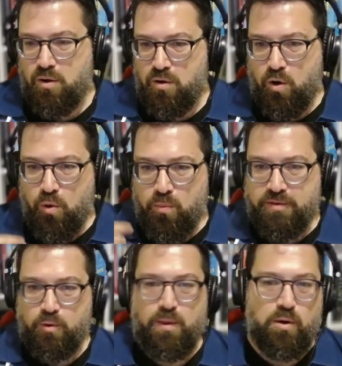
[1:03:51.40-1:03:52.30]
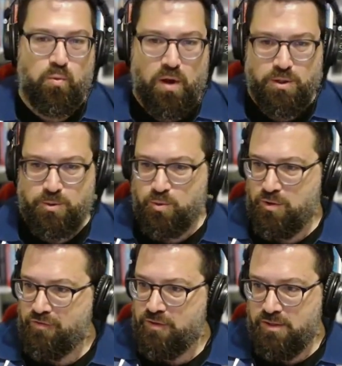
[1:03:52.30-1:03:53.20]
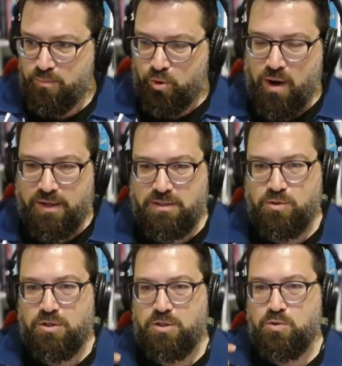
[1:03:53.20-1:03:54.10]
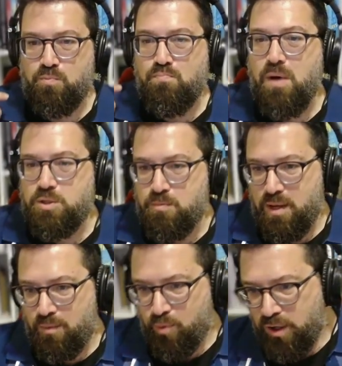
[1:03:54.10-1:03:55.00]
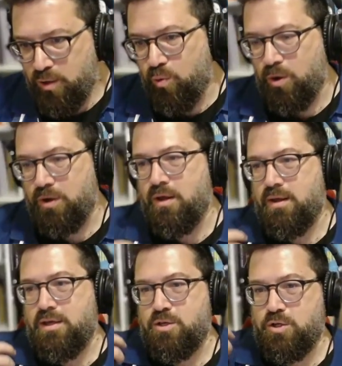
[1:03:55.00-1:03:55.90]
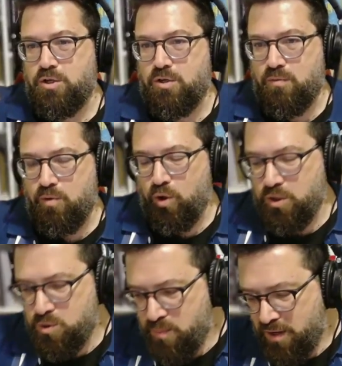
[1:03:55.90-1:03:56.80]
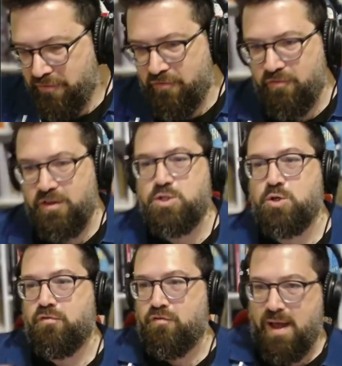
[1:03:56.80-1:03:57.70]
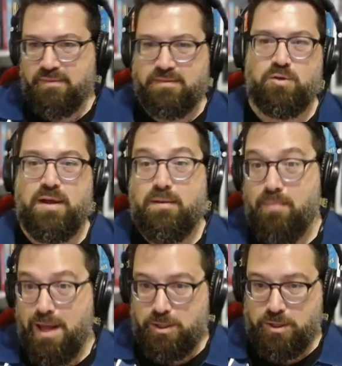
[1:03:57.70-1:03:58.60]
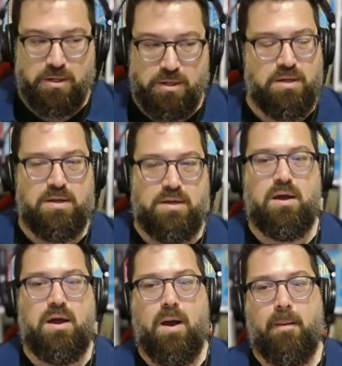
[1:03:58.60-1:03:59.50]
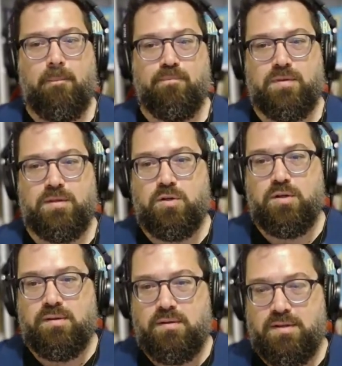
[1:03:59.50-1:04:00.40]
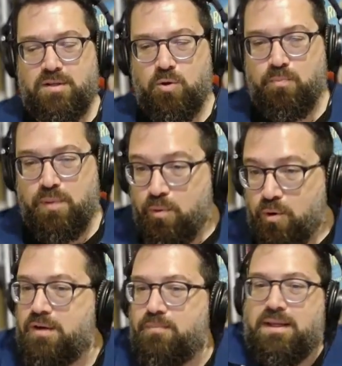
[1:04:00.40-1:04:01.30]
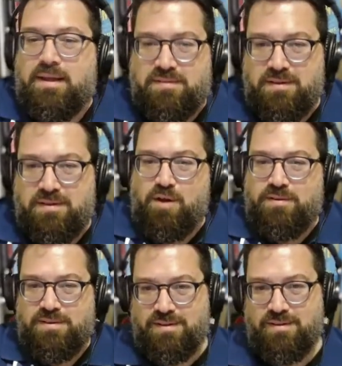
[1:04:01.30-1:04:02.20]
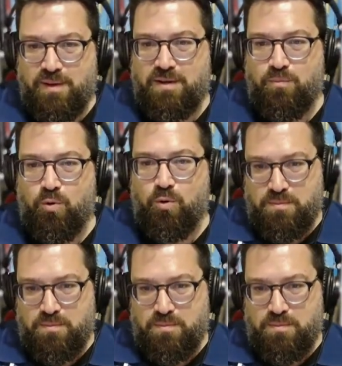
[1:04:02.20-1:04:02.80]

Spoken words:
almost no matter what you do. If it's in product, you're going to do much better product work. You're going to launch better feature faster and better. Your people are going to be less exhausted and spending more time